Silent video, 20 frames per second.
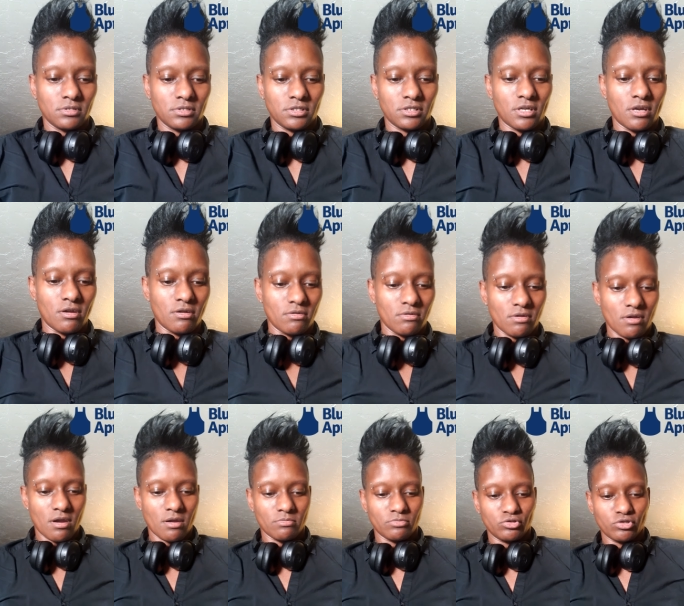So,
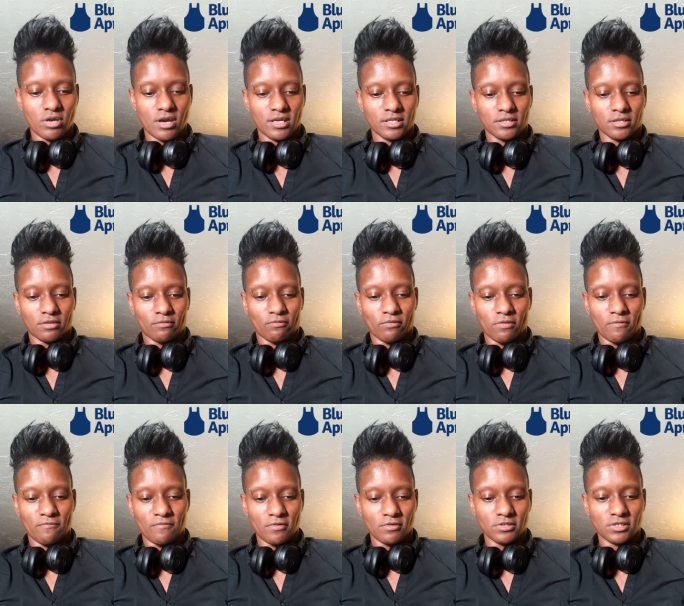I'm trying this for the
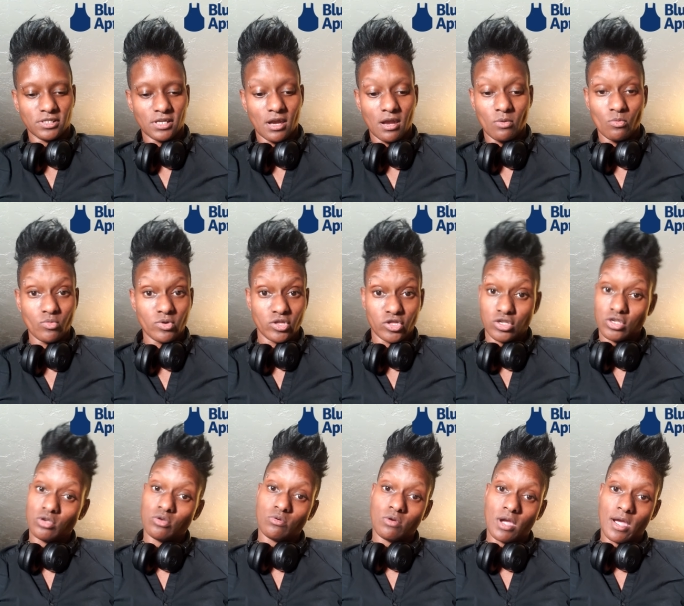first time with
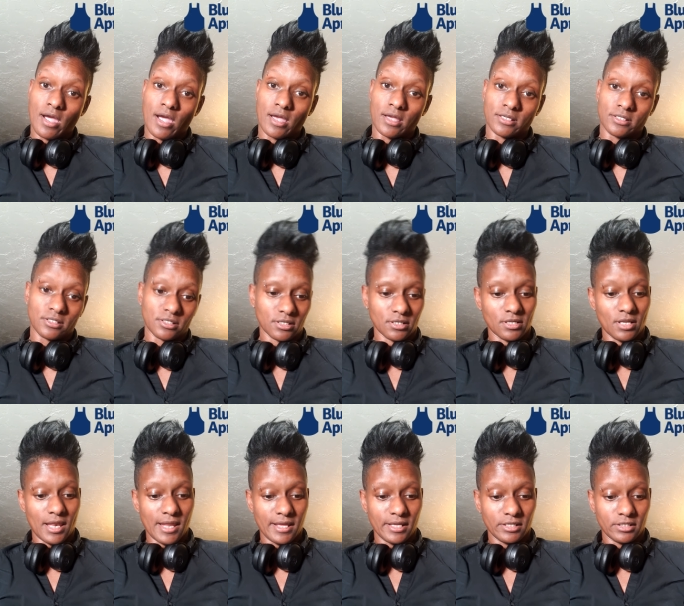you guys.
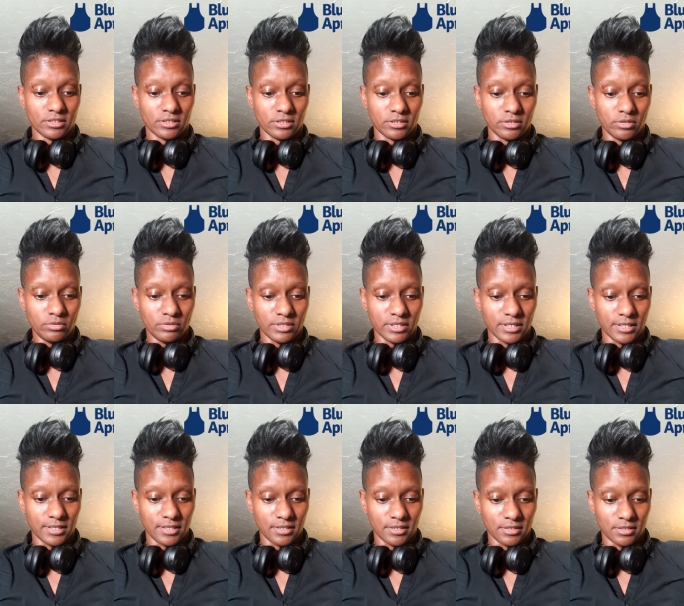Let's do
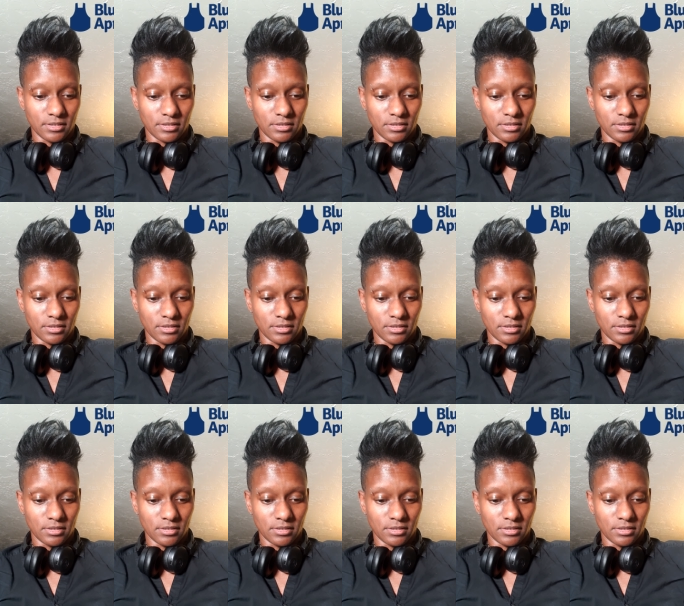this.